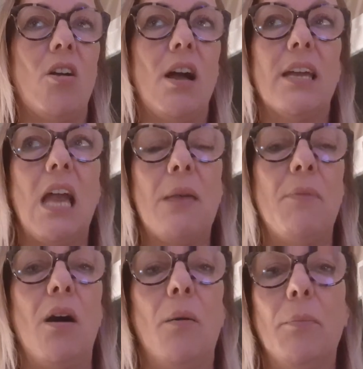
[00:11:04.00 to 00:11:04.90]
guy came
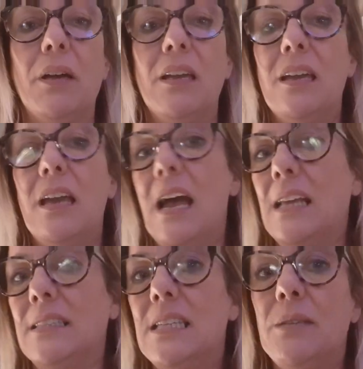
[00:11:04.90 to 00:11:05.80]
up
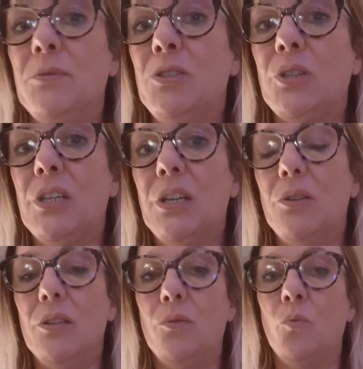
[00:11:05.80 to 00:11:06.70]
and he was looking at
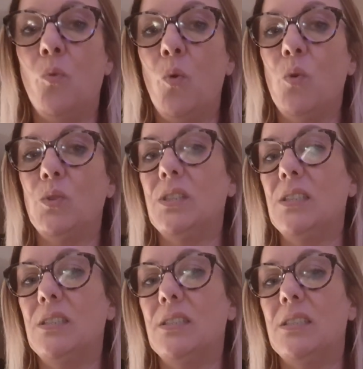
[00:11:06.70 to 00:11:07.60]
the
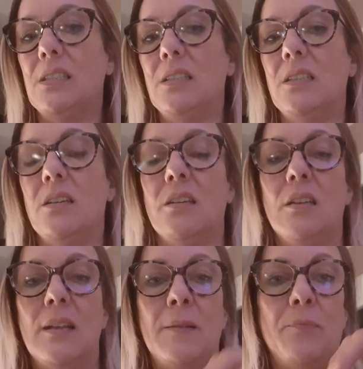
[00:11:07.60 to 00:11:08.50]
waters and the,
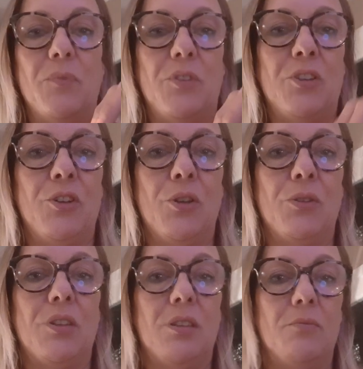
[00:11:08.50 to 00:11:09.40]
you know,
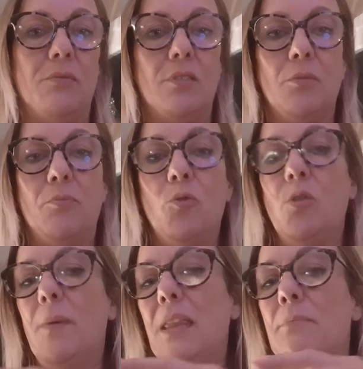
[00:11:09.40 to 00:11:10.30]
the all
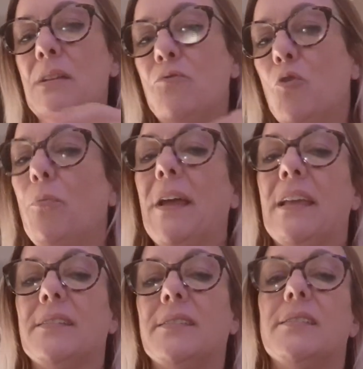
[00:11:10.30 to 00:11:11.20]
about the mineral
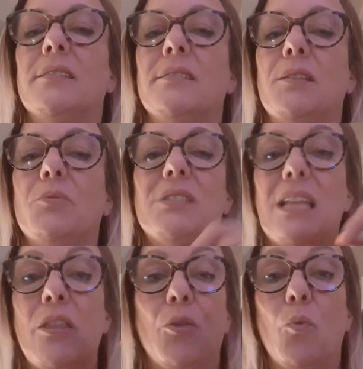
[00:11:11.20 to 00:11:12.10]
bits, and he
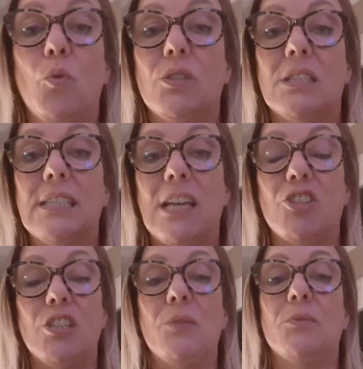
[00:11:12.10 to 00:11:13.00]
wasn't in the water
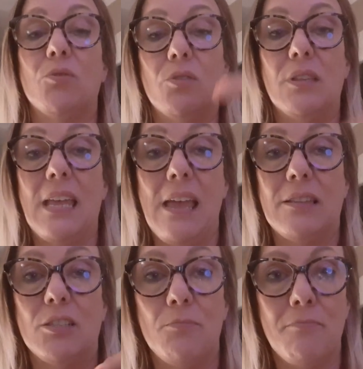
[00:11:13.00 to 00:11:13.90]
section, he was there
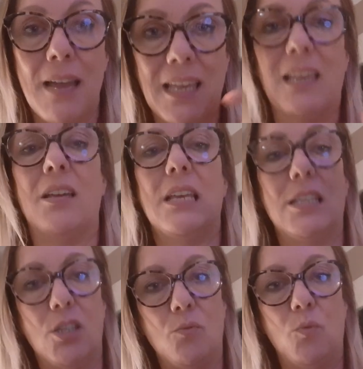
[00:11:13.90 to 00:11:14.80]
to make
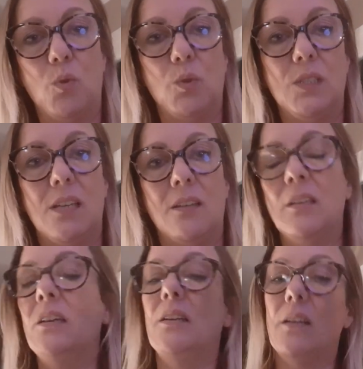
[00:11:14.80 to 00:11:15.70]
his own water,
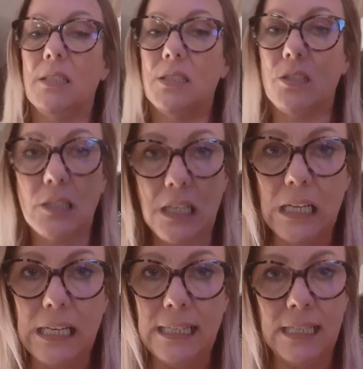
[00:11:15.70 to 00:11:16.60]
like to
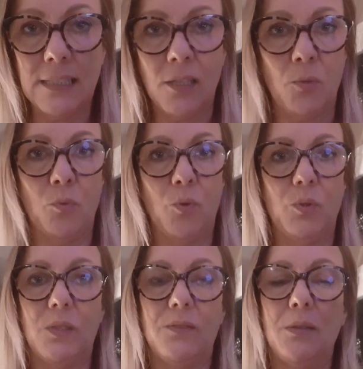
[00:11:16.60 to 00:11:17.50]
clean his own
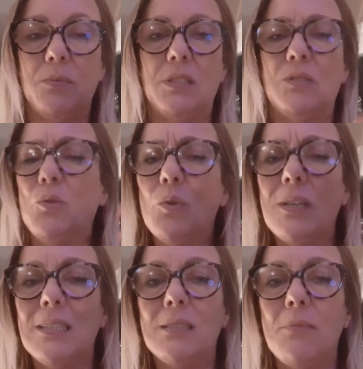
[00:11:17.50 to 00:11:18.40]
water, and he was
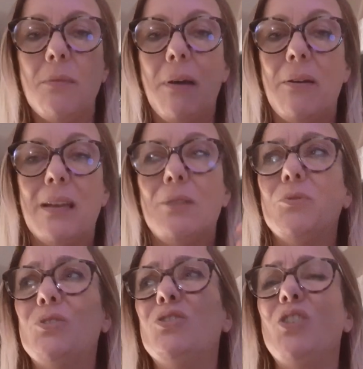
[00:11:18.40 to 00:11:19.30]
talking to me about it, and I
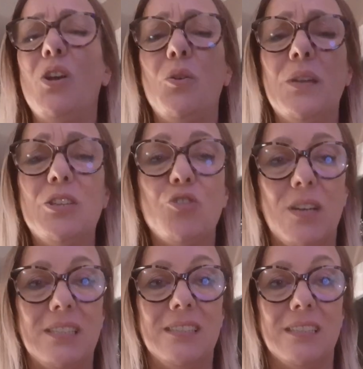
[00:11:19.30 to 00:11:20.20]
was so
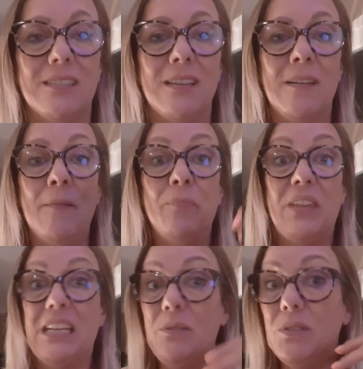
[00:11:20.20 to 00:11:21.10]
interested,
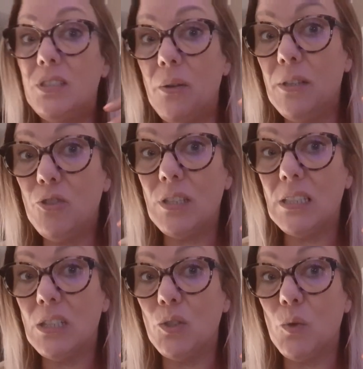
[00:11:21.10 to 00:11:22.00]
and he was so
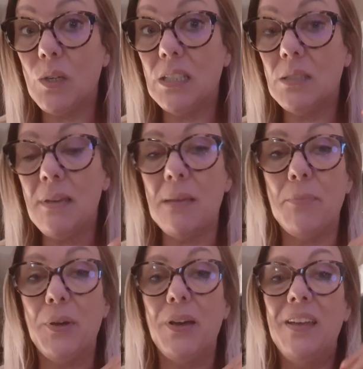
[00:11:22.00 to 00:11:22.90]
interested in talking to me,
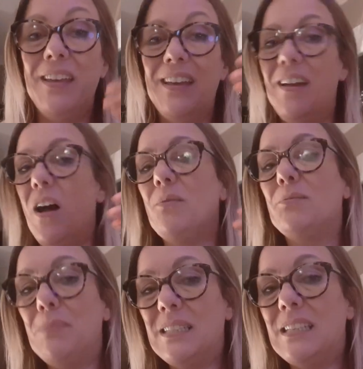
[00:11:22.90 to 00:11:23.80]
but I was
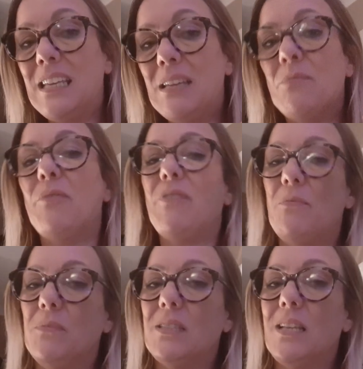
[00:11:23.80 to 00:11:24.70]
busy, and my
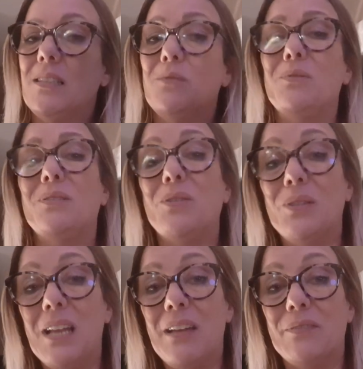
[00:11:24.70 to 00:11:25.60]
friend was there, so we
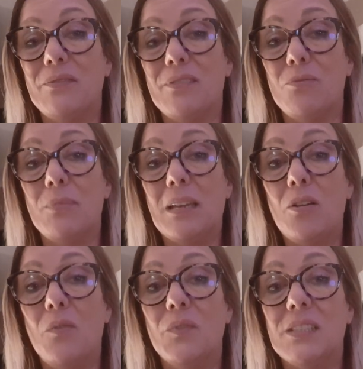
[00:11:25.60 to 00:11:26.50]
couldn't have a real big
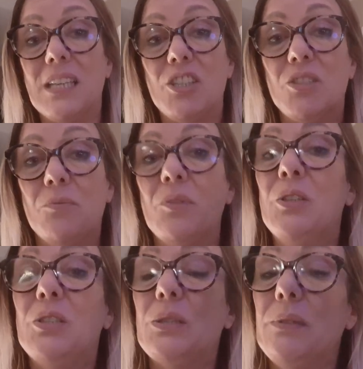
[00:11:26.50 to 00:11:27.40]
conversation,
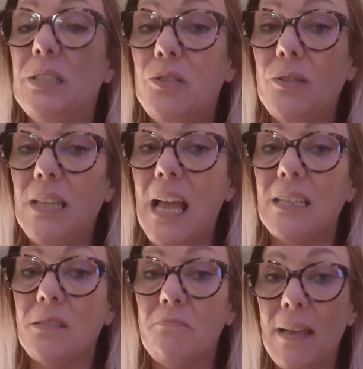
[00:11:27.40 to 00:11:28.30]
so I took that
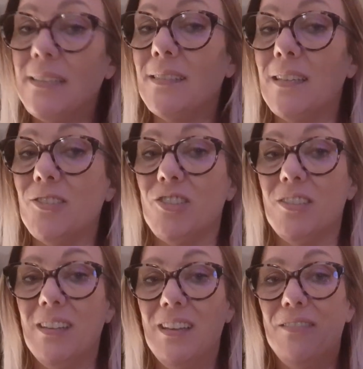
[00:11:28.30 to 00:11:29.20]
as a message
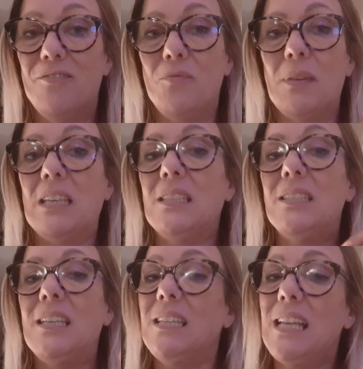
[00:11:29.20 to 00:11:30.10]
for me, you
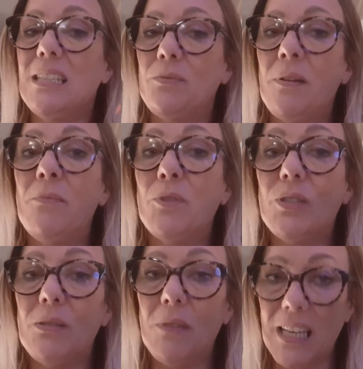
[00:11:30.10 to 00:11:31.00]
see, and that's where I'm
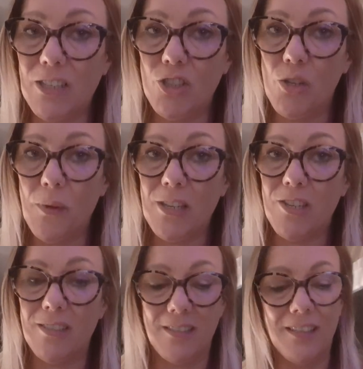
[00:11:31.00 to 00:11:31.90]
using my
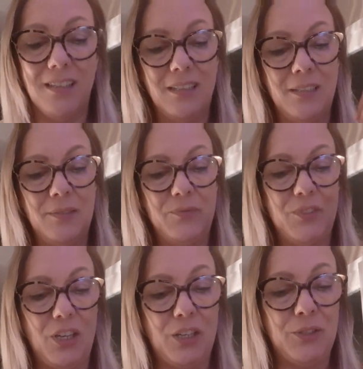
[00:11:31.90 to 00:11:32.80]
intuition.
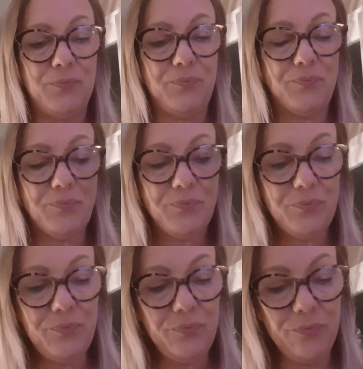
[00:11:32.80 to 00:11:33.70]
So,
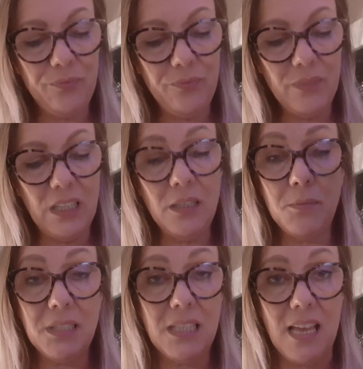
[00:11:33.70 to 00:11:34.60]

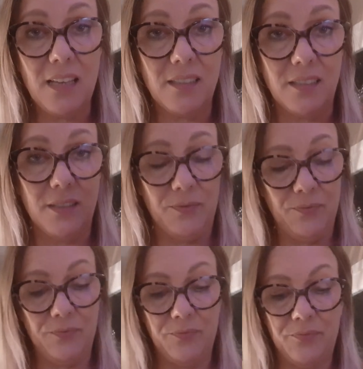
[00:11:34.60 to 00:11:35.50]
number six,
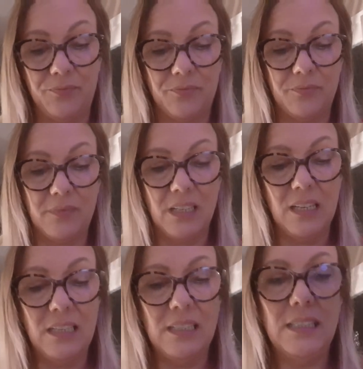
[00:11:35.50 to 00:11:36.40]

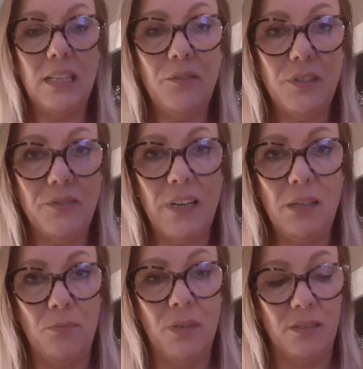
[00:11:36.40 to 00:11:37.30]

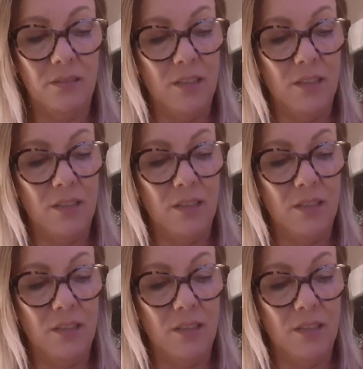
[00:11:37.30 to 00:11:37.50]
self-development.